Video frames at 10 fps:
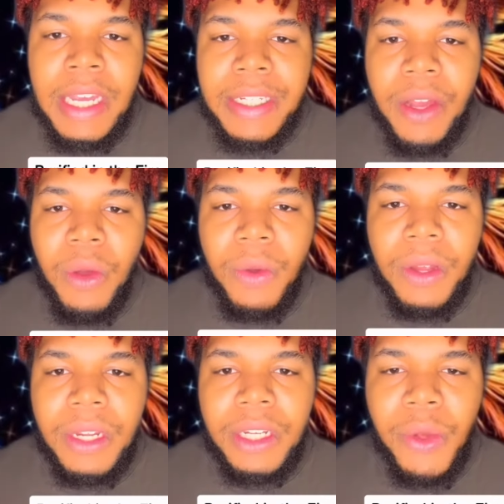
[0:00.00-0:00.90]
So
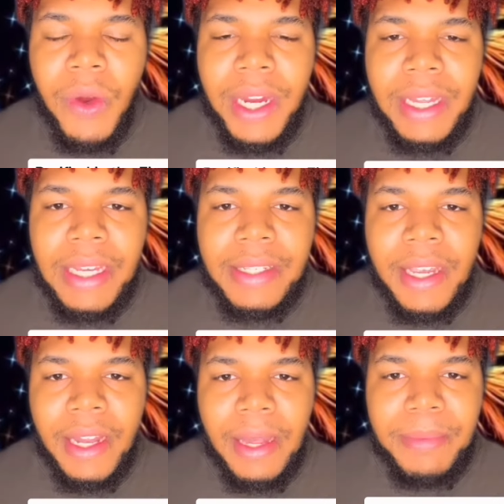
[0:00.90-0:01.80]
during this
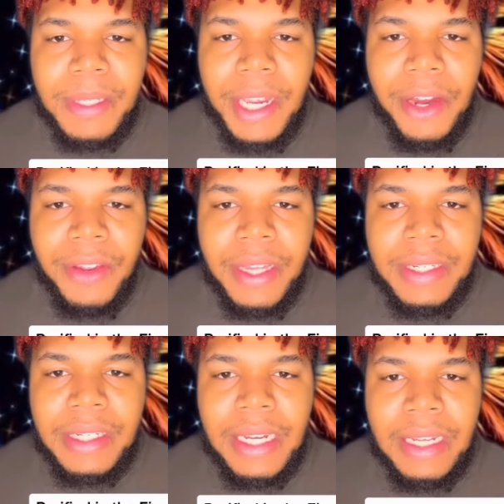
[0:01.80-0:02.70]
eclipse here,
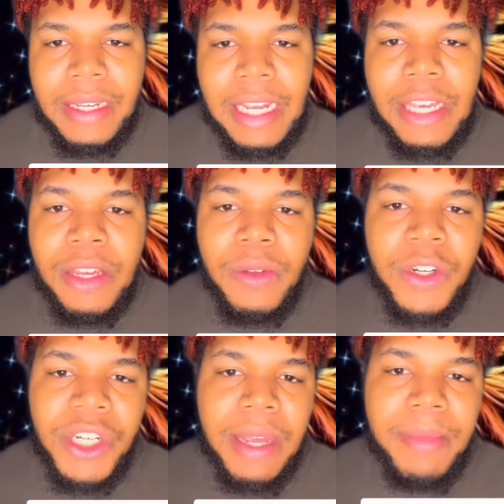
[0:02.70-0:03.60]
this is a
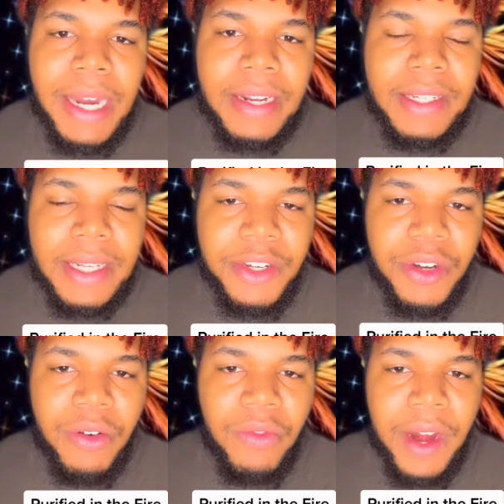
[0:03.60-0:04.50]
huge theme that is
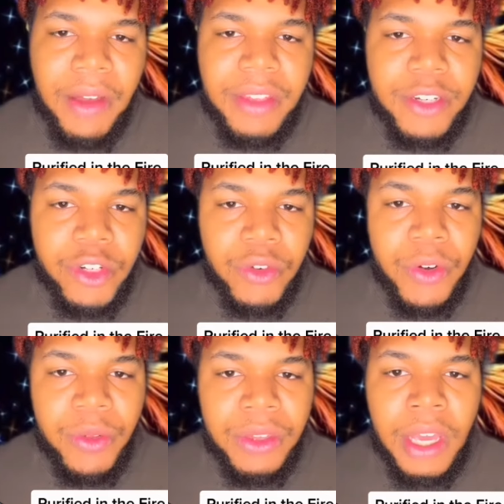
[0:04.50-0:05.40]
centered around the
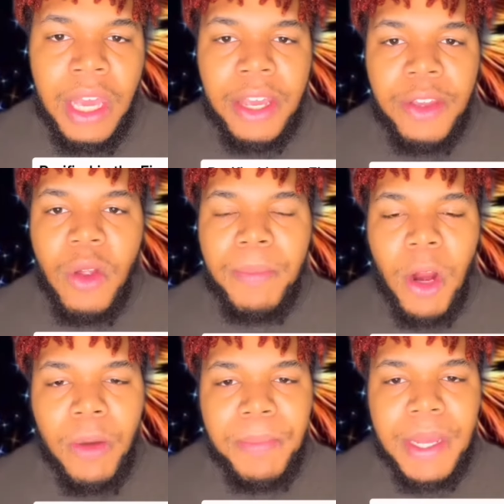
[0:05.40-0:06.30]
truth, your
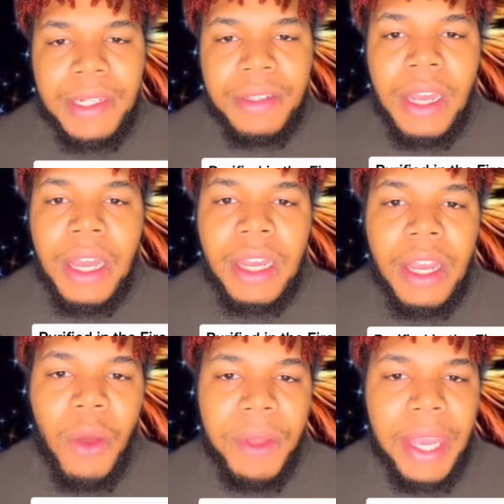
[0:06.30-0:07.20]
purpose,
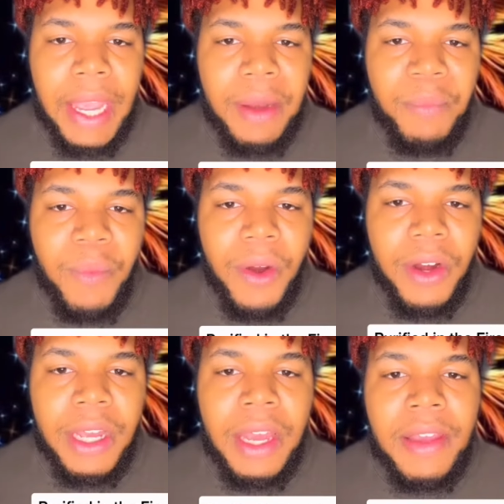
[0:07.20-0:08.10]
going
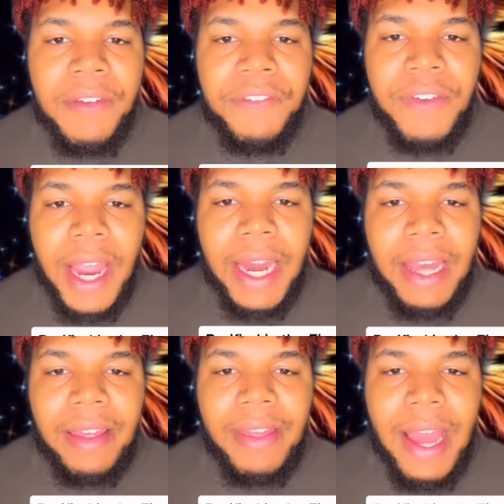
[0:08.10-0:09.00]
inward,
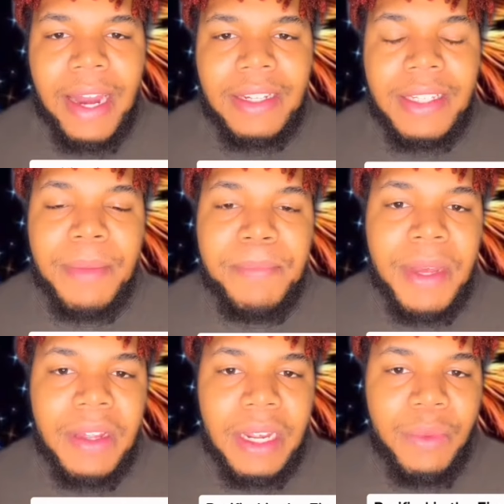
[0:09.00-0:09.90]
finding that
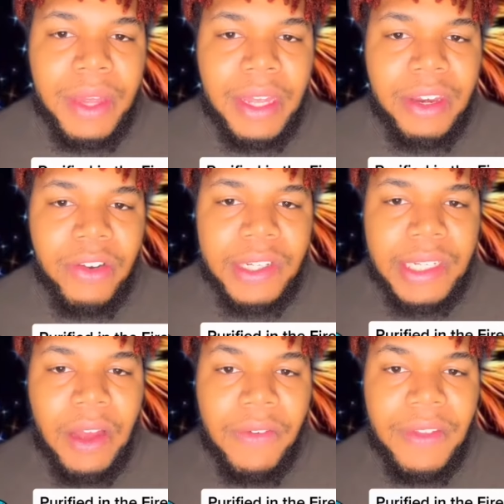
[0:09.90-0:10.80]
stability within
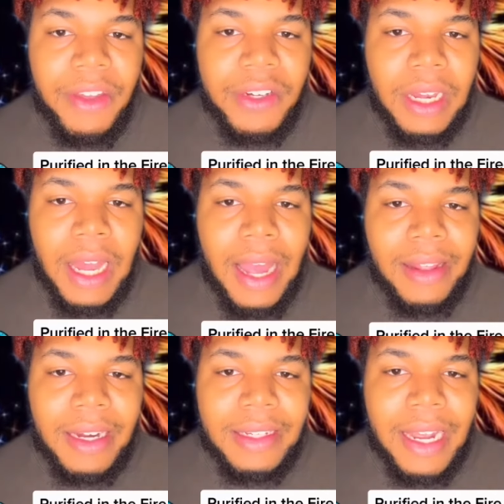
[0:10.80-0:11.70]
yourself. And there's a
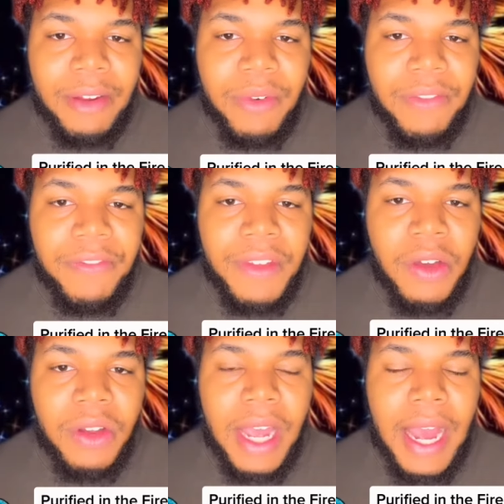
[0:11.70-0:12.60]
lot that is getting
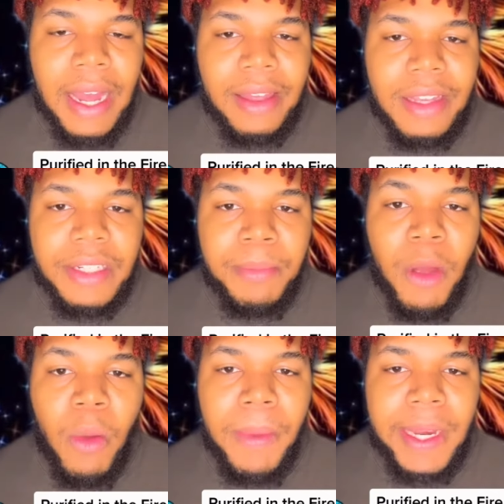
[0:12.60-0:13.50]
revealed at this
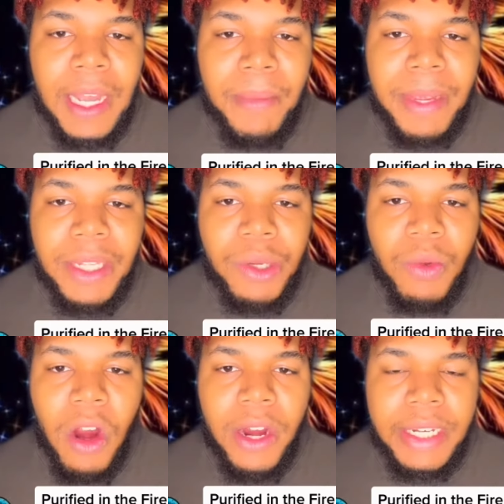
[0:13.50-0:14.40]
moment coming to
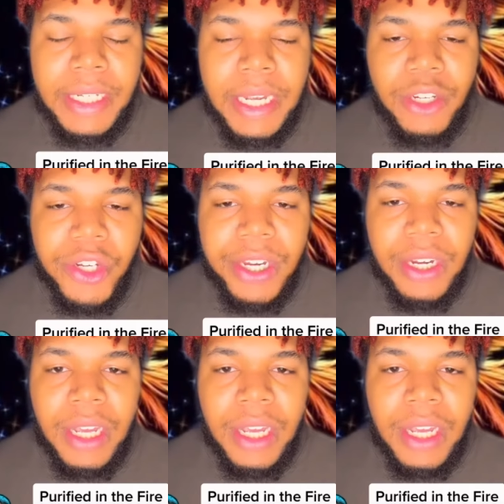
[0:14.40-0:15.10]
our attention.